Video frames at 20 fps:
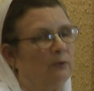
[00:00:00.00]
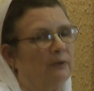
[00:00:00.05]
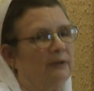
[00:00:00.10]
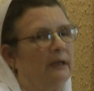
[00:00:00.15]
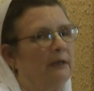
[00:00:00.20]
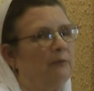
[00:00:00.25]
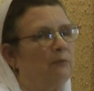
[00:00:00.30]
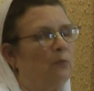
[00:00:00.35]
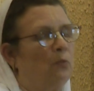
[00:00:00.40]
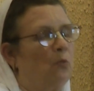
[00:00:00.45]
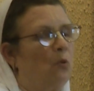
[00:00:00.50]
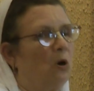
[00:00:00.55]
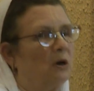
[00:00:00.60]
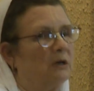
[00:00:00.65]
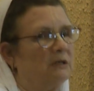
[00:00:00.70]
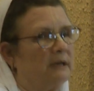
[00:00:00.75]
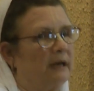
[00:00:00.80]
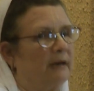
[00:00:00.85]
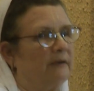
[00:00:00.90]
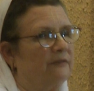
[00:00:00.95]
when they
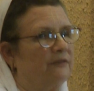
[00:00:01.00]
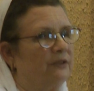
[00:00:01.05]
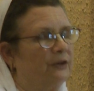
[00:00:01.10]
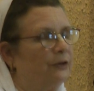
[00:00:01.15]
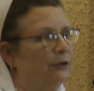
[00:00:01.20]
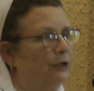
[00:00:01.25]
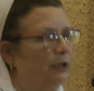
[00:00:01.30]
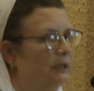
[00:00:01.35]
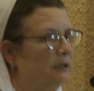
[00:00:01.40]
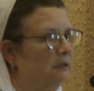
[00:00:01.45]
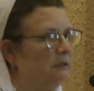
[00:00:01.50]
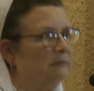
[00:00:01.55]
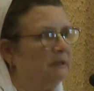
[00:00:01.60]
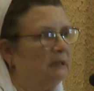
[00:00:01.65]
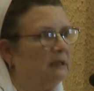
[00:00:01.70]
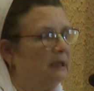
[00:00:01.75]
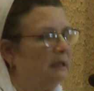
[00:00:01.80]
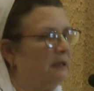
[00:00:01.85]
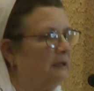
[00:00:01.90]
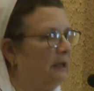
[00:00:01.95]
walked out of their kingdom
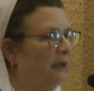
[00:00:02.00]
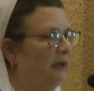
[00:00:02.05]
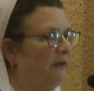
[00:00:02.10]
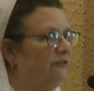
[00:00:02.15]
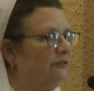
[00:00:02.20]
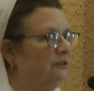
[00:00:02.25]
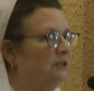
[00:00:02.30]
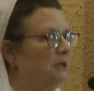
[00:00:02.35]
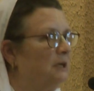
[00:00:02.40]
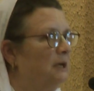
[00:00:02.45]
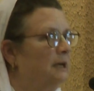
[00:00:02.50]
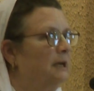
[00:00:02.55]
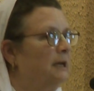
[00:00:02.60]
and they left,